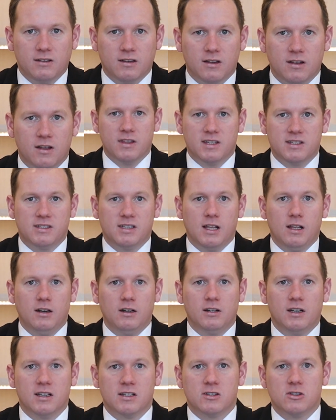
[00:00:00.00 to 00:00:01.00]
the
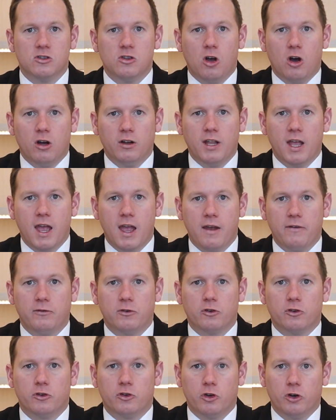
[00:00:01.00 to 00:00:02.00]
seller does not have
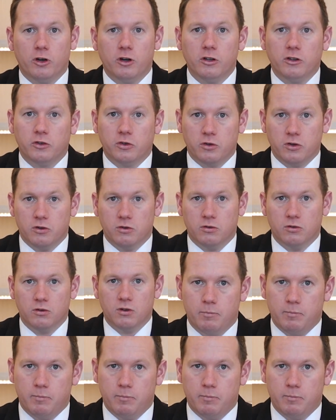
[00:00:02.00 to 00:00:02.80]
to return it to you.